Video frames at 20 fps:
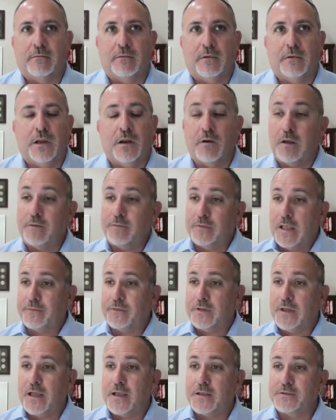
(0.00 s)
have
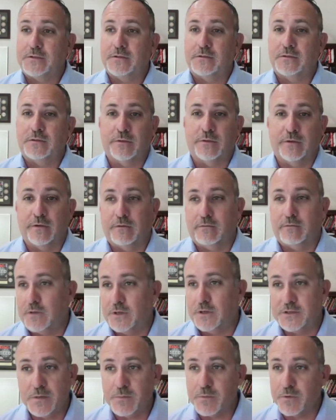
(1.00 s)
left us to a
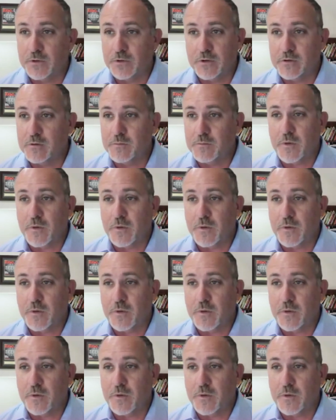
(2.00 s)
cheaper local